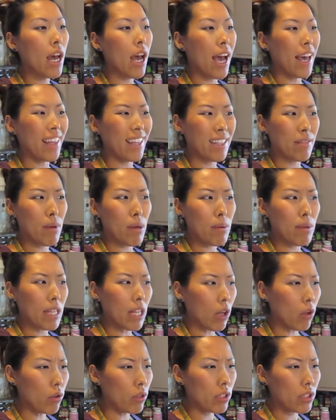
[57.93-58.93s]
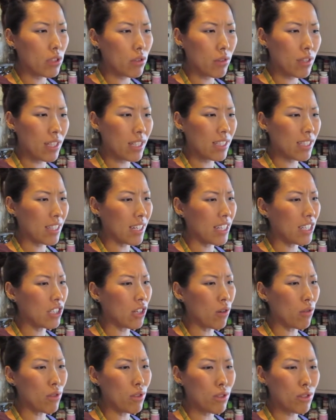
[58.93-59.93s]
I think maybe the only two things that I
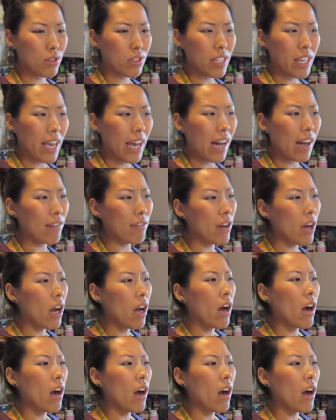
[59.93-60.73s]
don't usually have